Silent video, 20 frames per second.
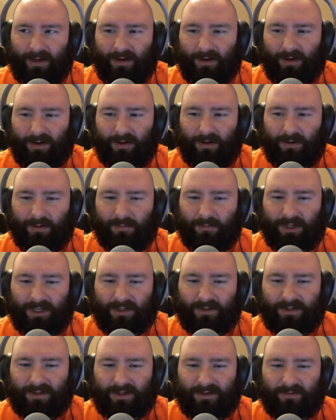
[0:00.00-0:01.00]

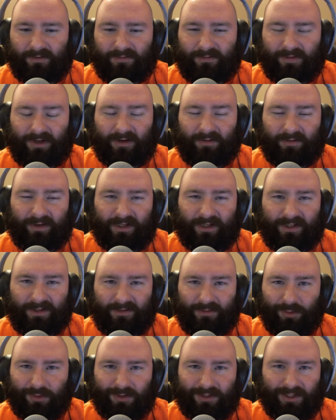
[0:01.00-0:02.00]
Outside of Final Fantasy
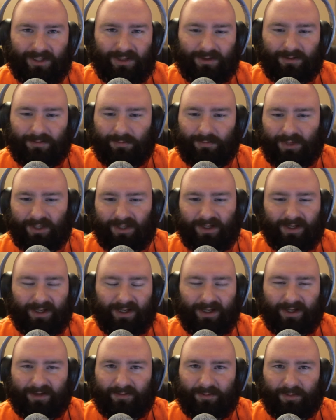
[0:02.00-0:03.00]
XIV, but I
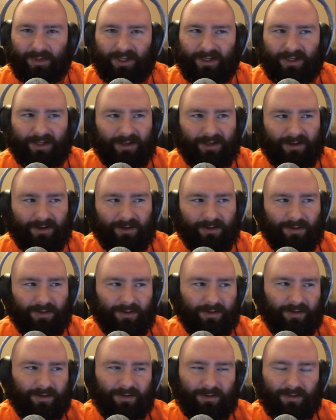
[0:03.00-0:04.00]
haven't played that
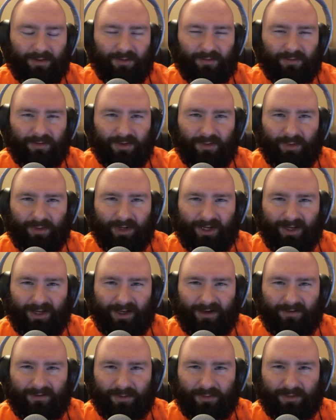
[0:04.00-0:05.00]
over a week and a
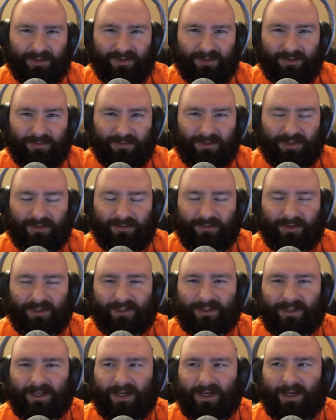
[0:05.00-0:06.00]
half, almost 2
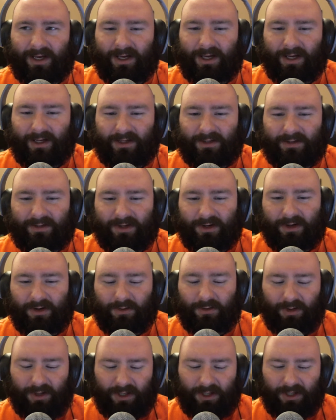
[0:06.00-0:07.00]
weeks.
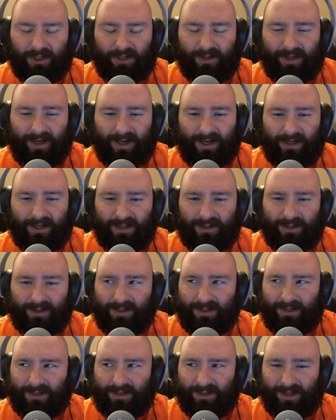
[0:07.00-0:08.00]
So that, and
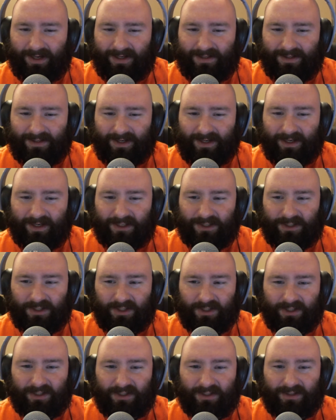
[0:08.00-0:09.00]
then last night I
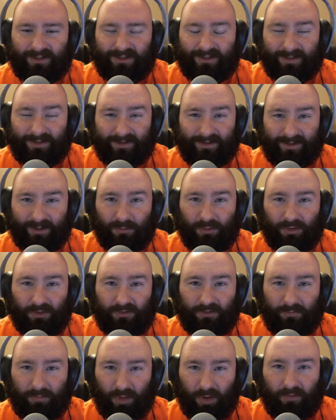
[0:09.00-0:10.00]
actually
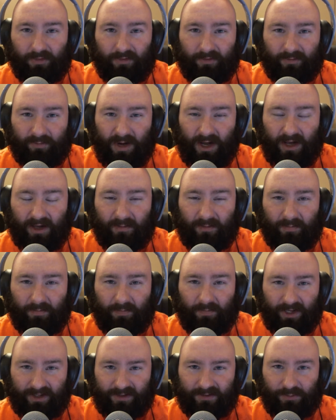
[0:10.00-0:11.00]
disassembled both of my
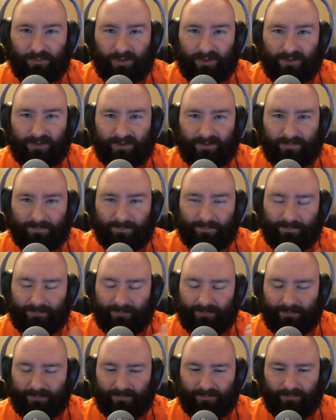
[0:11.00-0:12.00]
PS1s,
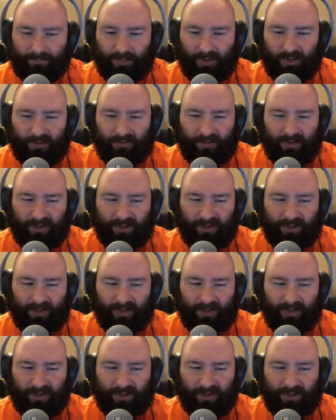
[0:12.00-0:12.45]
both